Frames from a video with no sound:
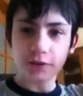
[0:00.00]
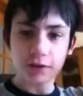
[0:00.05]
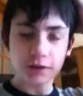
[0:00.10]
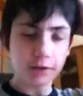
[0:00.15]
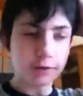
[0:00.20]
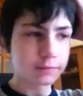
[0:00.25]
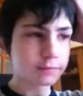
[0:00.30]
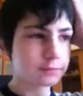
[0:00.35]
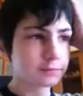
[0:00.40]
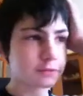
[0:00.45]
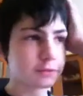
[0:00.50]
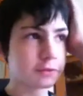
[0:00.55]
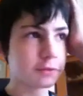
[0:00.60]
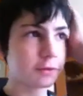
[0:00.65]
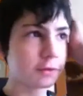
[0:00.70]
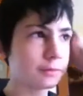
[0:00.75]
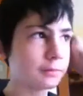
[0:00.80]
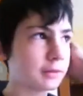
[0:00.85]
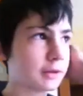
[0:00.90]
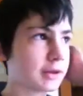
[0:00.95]
Um, um,
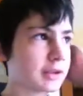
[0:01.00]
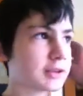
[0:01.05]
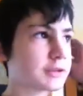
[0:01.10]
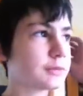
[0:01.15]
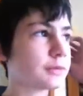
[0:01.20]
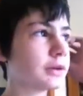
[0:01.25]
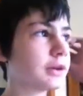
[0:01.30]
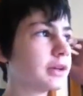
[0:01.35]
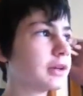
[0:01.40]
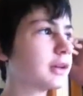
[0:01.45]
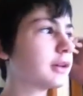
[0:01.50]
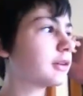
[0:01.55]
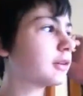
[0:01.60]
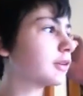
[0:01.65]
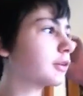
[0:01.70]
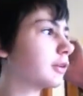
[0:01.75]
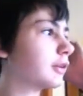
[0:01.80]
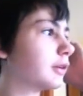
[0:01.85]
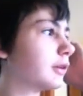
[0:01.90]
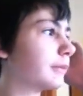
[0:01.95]
from last
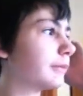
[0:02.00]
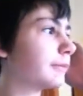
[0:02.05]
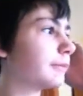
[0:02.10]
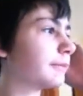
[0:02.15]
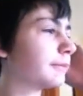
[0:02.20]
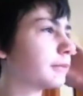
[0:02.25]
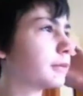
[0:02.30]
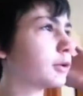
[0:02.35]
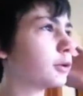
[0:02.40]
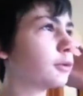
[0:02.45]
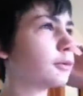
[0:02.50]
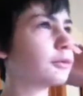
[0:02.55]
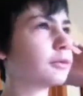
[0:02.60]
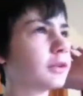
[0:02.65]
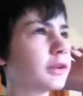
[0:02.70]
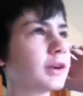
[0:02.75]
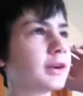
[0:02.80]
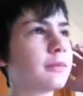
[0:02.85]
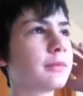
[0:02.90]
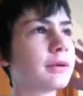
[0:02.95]
week. Um,
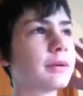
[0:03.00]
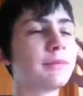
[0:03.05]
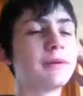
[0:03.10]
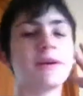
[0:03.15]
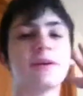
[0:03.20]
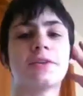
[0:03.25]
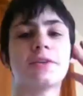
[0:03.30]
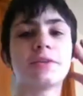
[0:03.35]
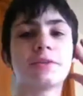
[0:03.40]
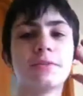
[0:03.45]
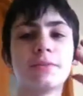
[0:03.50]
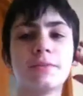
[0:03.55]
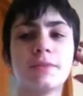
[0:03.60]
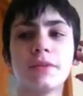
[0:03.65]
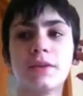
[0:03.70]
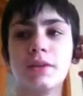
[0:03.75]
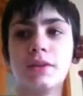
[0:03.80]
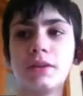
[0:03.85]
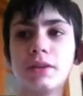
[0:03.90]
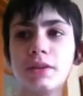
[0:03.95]
hopefully I'll be better
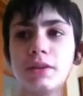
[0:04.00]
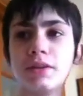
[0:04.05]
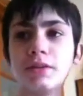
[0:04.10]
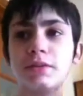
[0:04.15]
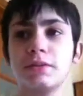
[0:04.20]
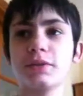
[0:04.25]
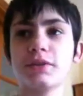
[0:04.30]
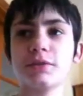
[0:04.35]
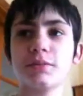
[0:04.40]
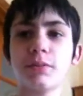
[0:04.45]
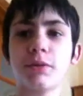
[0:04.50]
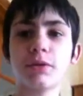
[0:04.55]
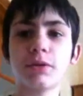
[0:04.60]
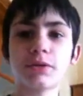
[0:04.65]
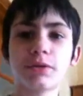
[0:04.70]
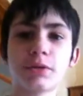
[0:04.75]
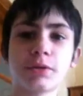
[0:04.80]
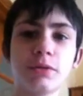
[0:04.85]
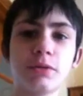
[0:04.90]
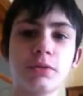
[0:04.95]

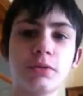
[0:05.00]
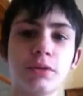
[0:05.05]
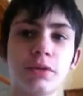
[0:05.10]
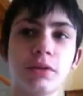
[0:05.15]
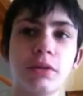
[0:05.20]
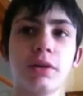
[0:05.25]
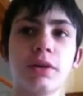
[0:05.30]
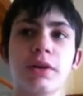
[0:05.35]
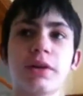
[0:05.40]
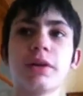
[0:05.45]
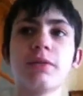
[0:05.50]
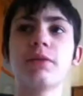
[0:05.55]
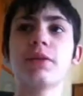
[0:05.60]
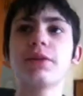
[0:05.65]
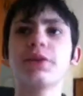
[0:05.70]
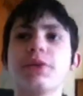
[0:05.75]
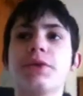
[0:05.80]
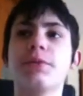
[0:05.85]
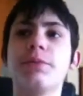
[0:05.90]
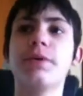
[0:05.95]
tomorrow. Uh, like I
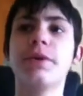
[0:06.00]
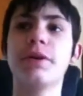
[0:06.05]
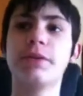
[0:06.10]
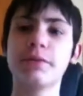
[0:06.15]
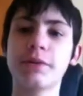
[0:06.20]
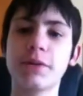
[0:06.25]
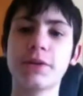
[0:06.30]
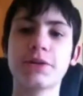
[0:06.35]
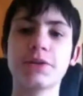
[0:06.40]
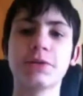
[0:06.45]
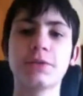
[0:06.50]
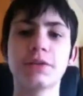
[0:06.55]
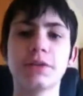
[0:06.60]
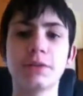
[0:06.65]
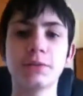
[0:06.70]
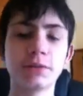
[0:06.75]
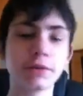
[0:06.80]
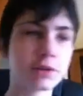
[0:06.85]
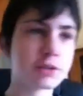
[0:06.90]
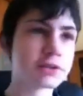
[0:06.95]
really hope I am because I
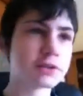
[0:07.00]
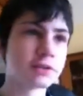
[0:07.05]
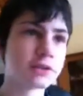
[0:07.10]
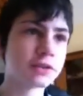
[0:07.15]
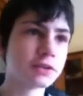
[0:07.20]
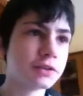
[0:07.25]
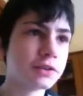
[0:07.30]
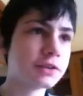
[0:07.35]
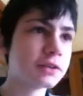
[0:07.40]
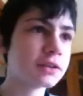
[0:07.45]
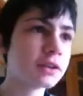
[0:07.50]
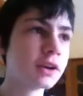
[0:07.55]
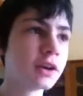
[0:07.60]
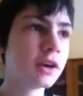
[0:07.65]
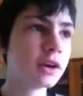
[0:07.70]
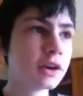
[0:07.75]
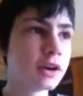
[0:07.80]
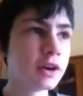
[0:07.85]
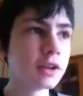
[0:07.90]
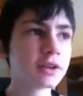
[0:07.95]
really want to start doing
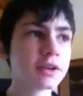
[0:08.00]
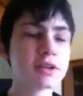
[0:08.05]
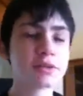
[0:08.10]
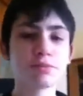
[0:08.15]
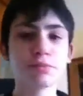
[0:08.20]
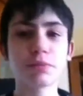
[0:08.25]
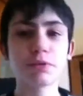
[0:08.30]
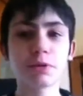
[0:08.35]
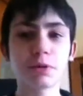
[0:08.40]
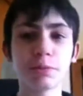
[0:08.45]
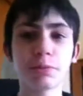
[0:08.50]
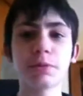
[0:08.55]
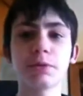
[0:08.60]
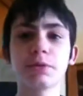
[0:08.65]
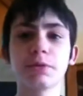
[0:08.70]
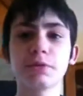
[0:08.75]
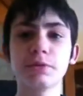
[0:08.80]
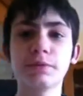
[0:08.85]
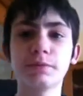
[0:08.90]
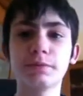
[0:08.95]
these
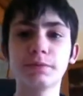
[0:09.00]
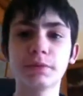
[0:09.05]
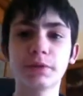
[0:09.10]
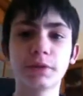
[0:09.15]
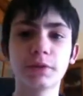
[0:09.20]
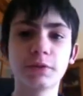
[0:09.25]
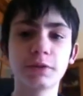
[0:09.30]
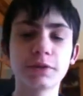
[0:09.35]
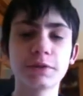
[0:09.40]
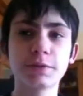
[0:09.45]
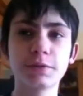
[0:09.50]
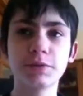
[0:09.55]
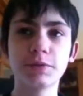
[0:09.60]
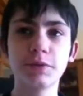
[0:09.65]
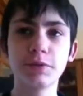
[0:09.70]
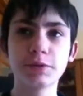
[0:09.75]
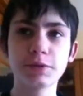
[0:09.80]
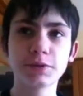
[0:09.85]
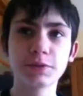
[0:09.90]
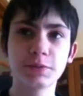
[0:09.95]
proper Christmas
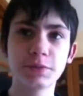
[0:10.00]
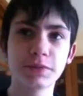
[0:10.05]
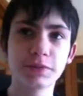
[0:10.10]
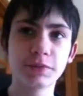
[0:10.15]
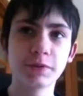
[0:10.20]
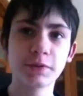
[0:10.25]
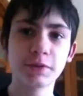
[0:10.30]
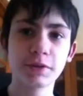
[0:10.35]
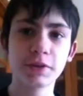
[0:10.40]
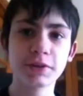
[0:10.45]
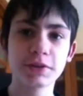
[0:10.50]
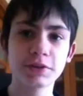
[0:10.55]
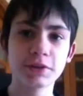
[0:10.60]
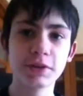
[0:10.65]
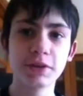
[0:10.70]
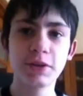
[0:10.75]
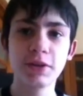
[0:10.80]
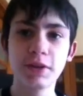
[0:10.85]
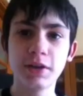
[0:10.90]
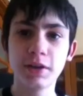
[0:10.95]
vlogs with Chris.
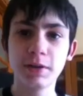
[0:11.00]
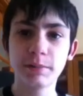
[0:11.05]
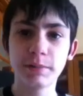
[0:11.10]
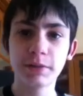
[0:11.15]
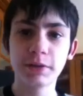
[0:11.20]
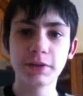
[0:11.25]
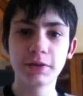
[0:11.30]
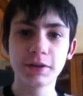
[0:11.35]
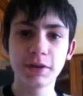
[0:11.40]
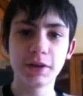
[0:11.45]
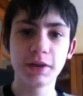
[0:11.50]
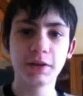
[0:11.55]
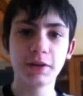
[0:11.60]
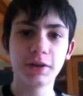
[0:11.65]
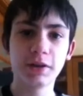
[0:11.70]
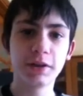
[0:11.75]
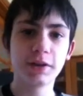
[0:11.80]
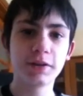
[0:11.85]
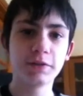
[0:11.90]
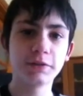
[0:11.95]
But
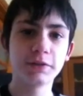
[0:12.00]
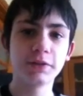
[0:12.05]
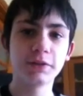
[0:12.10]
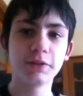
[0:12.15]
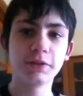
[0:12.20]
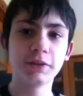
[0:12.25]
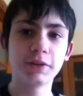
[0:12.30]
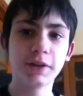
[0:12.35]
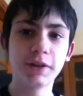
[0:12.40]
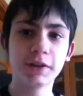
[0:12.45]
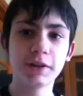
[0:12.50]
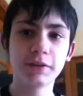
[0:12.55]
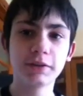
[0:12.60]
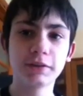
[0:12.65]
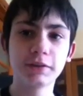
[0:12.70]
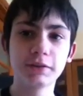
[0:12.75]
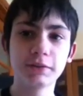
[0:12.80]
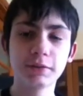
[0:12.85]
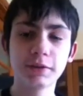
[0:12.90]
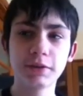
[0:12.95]
today I have to do it
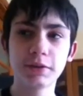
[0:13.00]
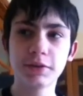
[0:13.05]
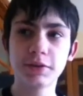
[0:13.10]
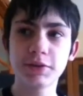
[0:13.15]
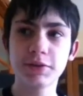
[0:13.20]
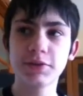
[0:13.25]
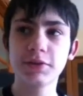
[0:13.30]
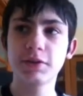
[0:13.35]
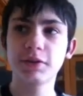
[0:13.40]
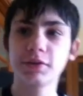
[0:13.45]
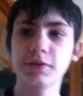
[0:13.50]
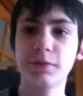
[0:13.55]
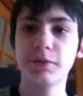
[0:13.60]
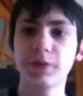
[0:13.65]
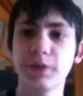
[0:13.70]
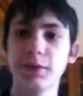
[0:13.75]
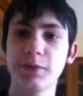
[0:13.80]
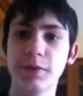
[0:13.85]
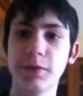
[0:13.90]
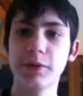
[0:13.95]
again because I don't
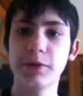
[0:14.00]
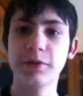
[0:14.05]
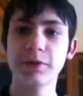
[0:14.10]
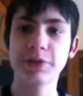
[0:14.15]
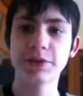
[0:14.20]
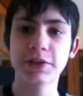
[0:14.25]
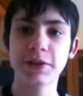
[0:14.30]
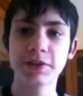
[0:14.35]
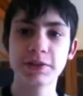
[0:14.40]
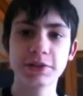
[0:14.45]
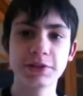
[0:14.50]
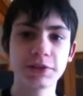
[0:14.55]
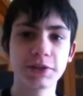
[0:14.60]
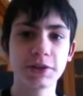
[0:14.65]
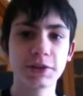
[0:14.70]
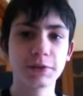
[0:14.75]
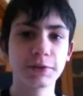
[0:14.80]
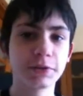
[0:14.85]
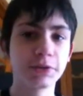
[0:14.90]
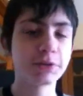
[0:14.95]
really want Chris getting
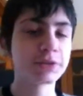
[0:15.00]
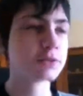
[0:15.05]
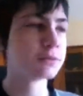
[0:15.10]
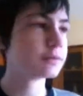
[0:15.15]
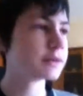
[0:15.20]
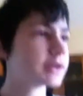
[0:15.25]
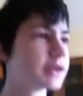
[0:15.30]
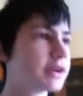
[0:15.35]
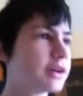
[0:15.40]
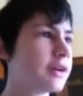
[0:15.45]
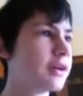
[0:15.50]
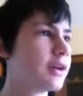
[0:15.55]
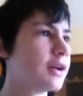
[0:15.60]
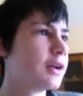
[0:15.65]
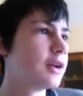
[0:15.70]
sick because of me.